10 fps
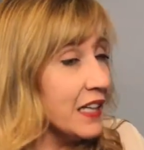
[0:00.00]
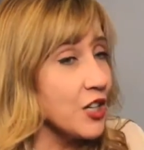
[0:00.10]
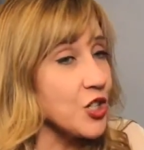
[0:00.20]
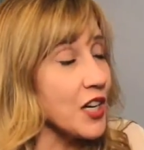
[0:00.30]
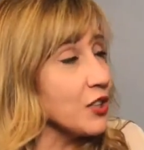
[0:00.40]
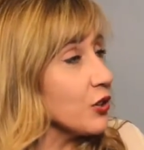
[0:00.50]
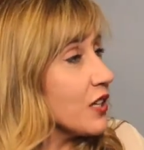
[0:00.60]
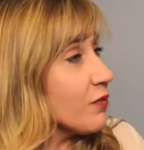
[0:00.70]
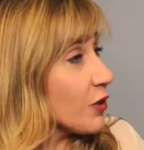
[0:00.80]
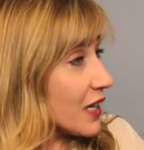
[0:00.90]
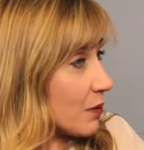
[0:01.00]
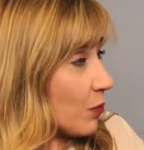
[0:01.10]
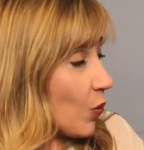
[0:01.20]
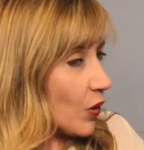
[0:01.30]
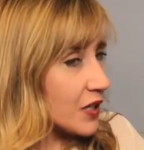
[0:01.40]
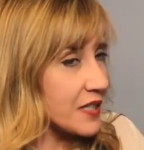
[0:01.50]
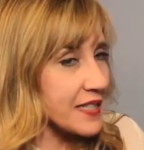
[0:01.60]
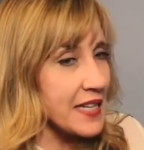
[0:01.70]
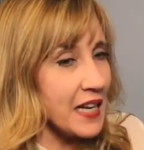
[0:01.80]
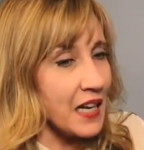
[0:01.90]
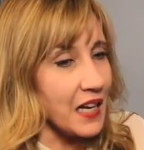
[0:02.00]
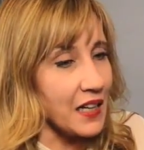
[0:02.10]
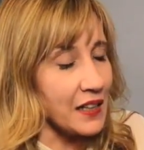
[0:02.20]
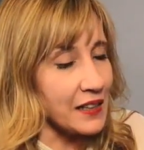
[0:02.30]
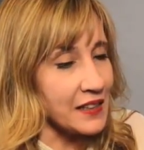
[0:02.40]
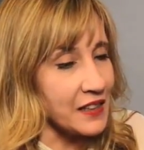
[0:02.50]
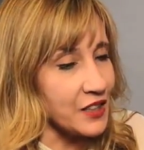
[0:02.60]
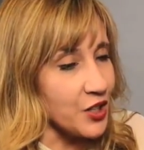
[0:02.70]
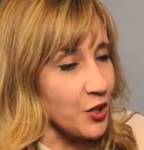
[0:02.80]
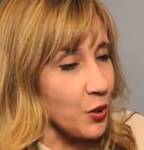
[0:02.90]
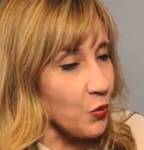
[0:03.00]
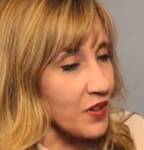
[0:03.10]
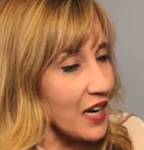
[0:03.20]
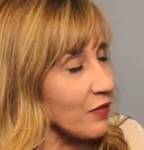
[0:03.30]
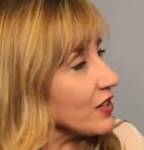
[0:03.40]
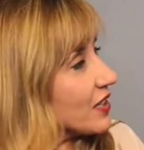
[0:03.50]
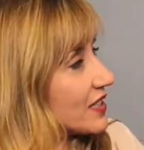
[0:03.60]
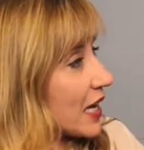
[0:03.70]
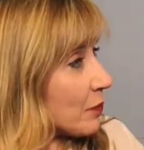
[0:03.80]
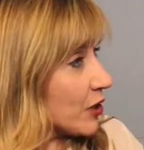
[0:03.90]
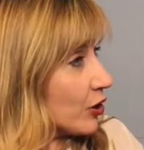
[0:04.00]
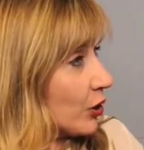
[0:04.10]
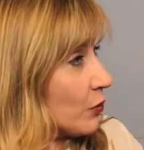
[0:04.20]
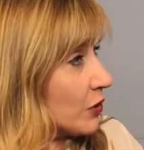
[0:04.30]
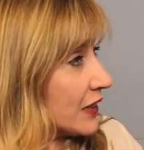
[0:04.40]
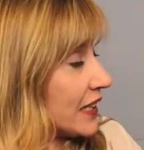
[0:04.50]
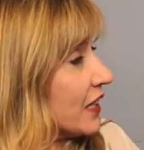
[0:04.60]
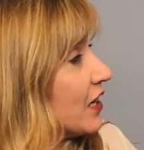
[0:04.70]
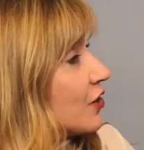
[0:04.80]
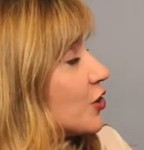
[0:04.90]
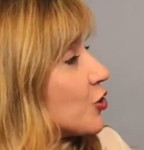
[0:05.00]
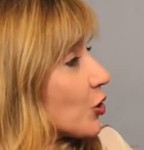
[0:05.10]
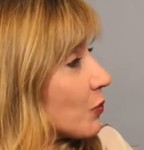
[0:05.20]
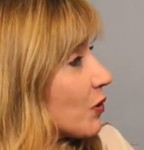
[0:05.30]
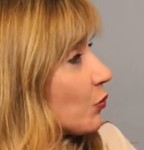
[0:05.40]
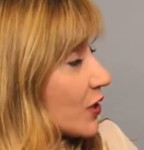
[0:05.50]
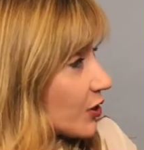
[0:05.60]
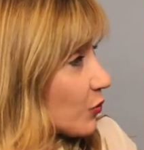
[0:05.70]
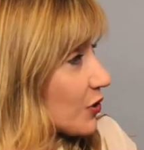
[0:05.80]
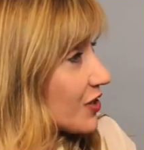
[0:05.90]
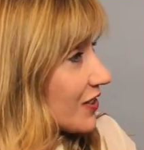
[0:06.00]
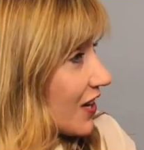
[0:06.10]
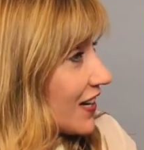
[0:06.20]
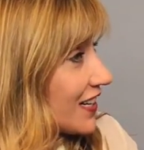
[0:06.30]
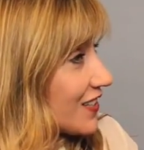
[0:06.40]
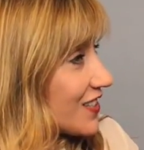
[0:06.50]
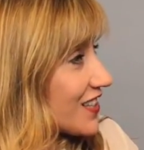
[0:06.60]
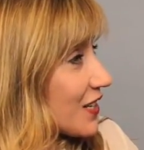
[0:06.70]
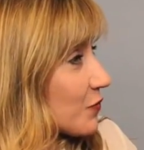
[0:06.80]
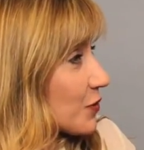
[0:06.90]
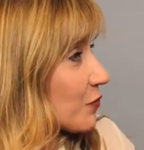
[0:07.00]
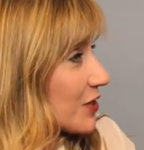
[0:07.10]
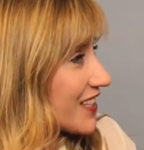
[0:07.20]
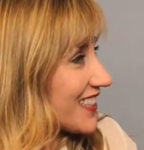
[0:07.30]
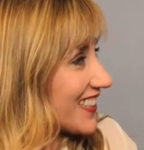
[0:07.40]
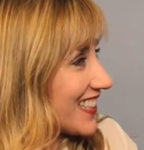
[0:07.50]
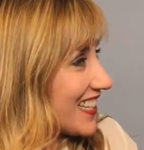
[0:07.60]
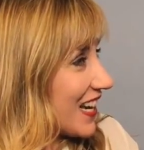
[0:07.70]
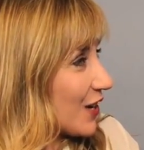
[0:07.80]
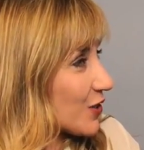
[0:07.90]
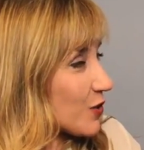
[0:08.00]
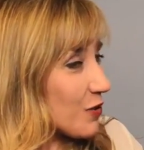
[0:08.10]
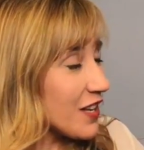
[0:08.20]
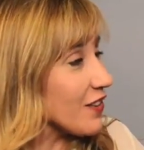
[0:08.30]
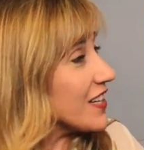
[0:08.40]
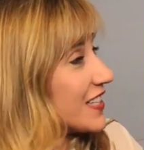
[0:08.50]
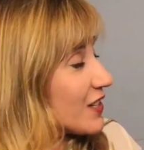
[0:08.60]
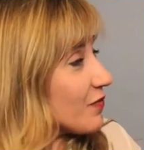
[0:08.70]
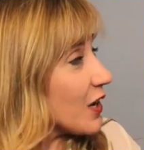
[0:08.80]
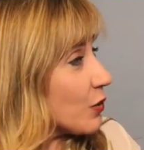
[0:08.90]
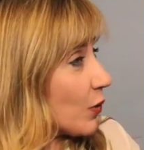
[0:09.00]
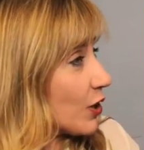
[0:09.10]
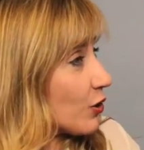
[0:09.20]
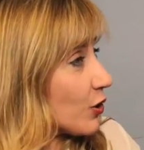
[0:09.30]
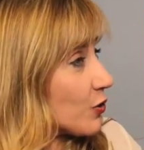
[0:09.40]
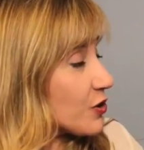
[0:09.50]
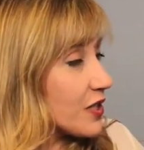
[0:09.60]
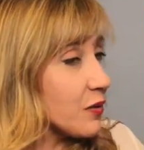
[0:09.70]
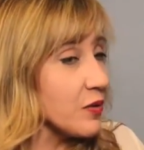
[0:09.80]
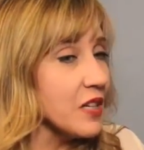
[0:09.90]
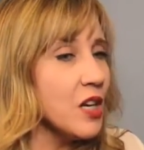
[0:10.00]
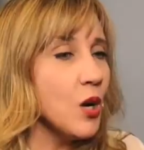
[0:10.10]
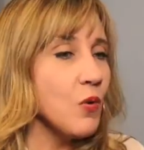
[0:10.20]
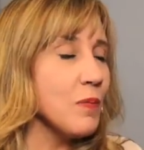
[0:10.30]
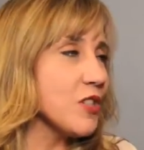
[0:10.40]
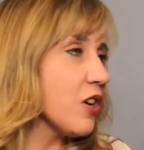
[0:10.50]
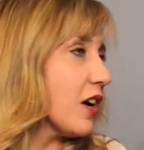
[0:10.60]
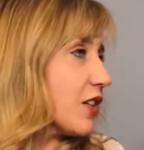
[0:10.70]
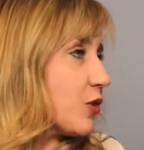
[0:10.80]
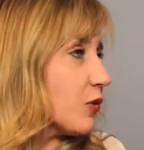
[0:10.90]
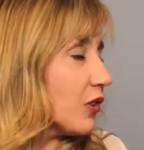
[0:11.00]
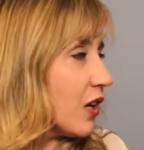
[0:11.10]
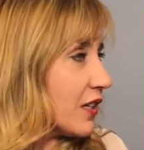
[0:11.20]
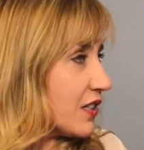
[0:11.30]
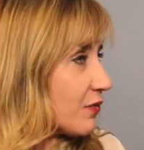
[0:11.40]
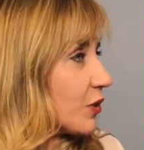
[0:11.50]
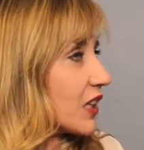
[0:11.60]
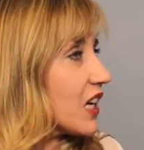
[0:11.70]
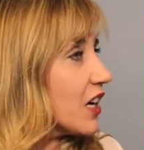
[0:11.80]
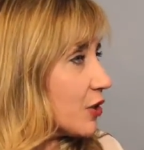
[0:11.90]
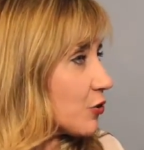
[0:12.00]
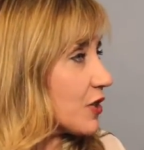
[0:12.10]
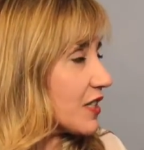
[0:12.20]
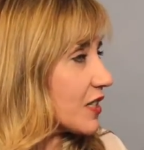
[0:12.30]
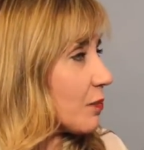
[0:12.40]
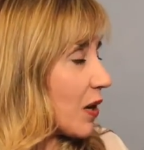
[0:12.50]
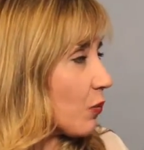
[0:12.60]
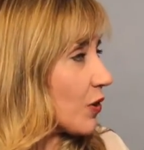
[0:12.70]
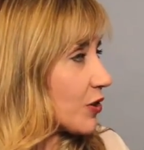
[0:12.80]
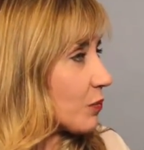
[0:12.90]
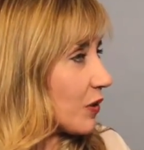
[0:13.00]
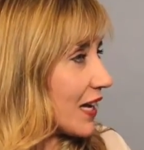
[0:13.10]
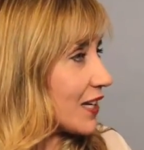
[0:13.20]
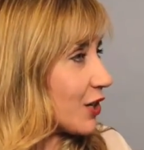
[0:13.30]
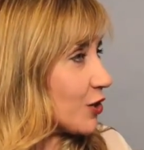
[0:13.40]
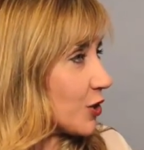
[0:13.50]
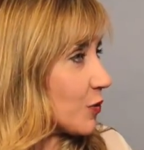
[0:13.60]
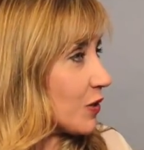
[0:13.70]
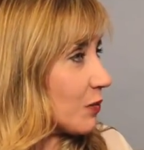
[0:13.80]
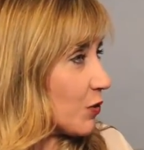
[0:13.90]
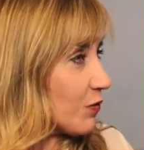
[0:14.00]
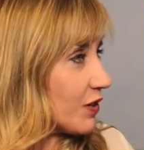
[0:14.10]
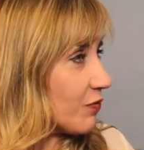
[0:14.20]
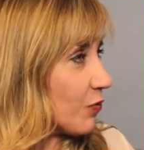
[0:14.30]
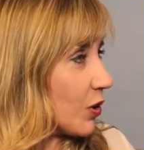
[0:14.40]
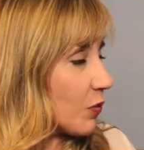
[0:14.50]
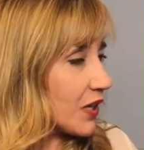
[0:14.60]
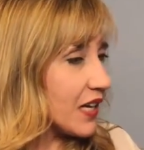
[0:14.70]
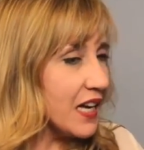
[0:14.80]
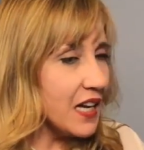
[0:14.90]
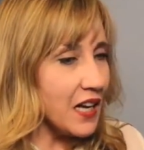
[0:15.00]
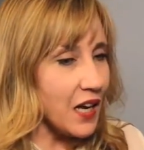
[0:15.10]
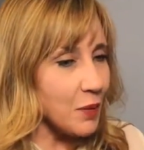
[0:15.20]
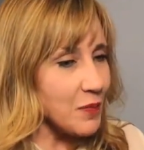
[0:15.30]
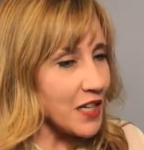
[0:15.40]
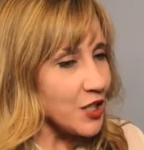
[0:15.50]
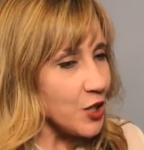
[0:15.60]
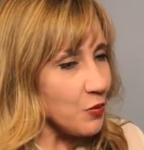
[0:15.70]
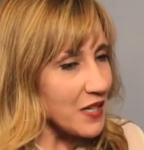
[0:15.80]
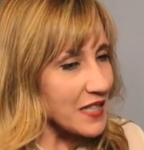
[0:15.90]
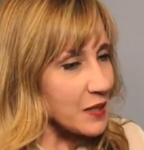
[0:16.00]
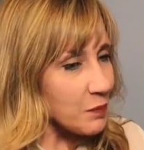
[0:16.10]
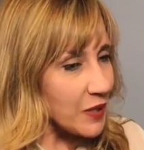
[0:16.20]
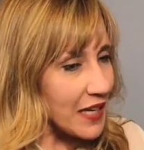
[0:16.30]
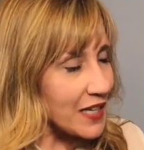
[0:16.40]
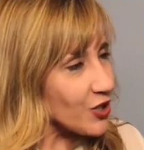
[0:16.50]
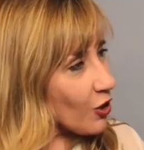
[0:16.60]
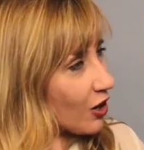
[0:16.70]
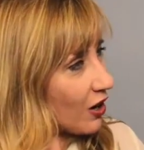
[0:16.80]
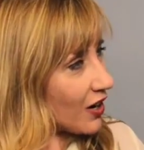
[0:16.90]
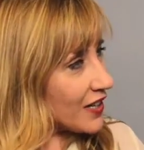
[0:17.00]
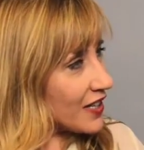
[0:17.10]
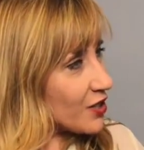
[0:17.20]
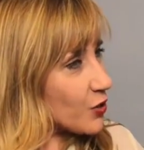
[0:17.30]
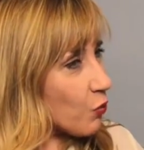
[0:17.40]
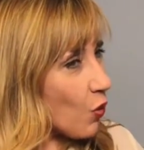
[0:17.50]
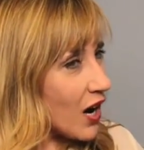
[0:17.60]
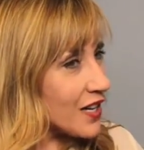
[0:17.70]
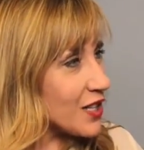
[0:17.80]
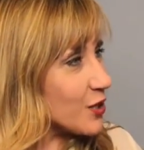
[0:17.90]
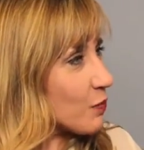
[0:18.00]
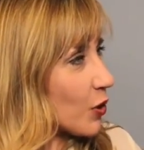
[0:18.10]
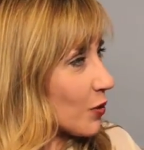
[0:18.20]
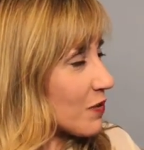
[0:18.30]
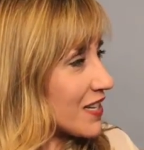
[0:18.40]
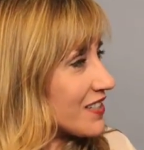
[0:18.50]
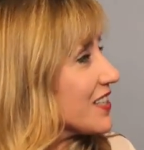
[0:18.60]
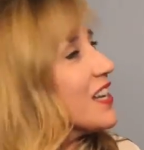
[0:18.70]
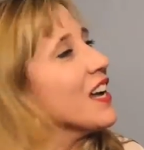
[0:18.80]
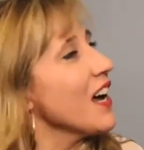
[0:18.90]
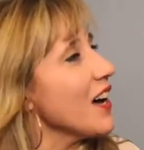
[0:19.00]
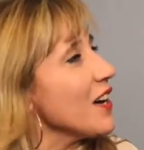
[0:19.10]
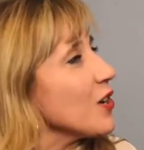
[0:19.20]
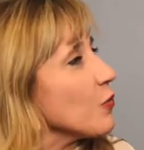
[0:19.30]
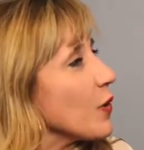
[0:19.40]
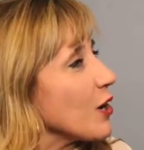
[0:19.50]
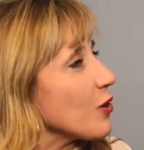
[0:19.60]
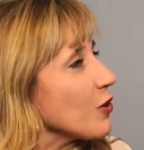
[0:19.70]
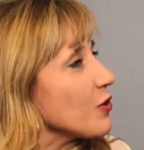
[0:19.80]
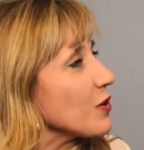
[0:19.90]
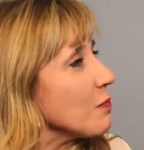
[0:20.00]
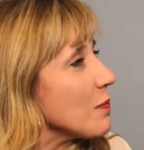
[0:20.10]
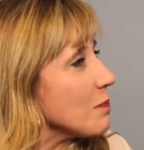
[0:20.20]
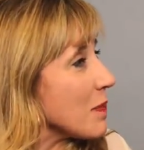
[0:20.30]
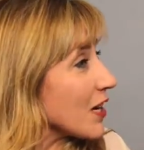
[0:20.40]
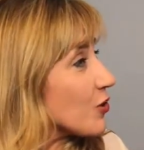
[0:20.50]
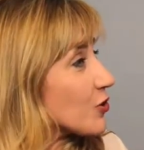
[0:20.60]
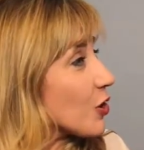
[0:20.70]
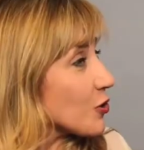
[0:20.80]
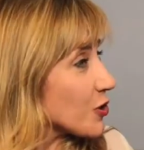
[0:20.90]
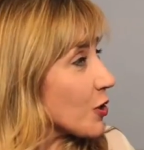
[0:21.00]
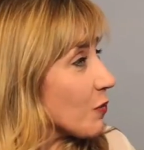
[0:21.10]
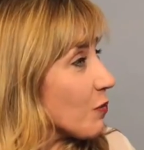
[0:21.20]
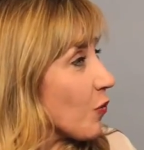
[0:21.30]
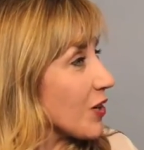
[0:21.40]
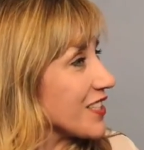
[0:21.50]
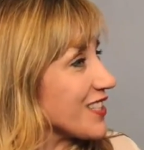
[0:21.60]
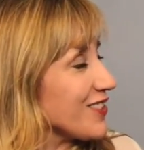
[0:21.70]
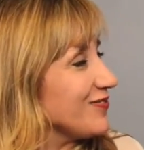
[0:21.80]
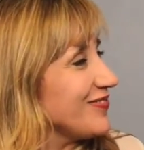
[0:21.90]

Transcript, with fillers: China looking for imports, uh, you know, with everything that's happening globally, the German Resource Alliance that was recently announced where they've identified rare earths, and we've been talking to a lot of different countries about what they're planning on doing moving forward. Um, can you explain to our audience why these permanent uh, rare earth metals are so important?